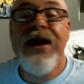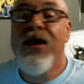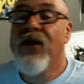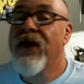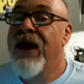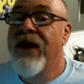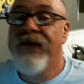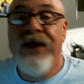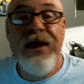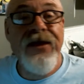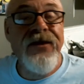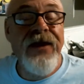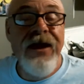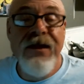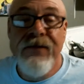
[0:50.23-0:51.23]
don't have
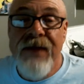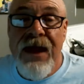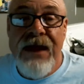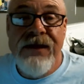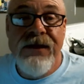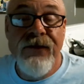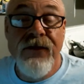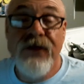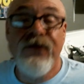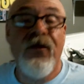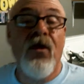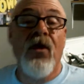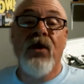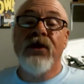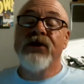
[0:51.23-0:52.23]
anything massive as
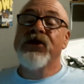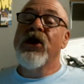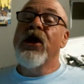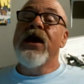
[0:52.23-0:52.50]
far as